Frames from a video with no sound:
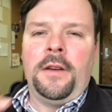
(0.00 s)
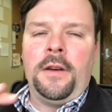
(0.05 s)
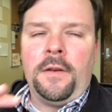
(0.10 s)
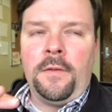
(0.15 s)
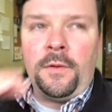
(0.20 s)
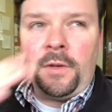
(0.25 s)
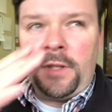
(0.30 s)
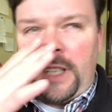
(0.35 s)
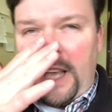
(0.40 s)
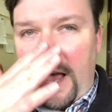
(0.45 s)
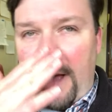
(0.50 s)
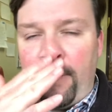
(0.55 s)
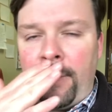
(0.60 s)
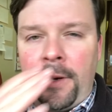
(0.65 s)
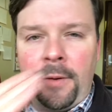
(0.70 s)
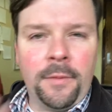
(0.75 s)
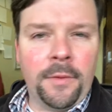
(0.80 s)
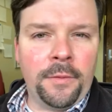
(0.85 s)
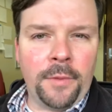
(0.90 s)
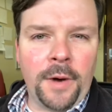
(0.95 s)
of what's
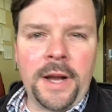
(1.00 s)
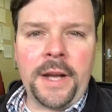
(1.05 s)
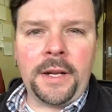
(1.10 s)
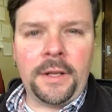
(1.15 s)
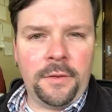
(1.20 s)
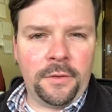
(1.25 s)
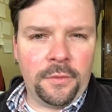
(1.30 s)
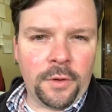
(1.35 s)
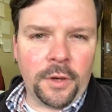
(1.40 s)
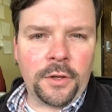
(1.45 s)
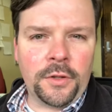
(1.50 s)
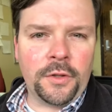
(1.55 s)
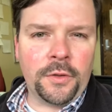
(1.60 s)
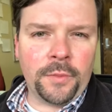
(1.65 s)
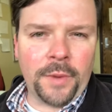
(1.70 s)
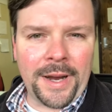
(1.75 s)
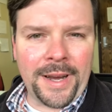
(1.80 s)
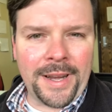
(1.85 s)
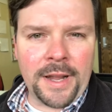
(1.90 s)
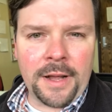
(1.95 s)
happening with writing instruction
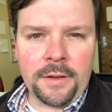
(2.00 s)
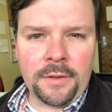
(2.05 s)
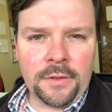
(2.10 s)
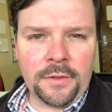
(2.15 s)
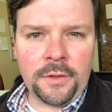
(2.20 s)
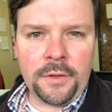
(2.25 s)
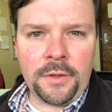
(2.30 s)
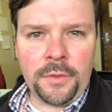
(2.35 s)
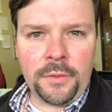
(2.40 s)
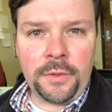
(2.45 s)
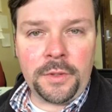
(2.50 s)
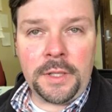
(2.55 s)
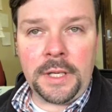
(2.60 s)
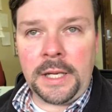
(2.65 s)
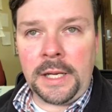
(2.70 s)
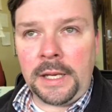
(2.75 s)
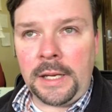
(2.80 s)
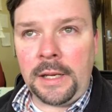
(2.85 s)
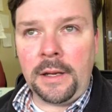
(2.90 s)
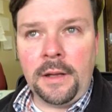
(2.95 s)
right now. So you
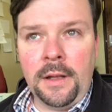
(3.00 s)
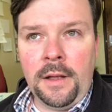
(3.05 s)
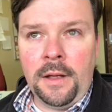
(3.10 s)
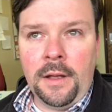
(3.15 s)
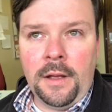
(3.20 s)
see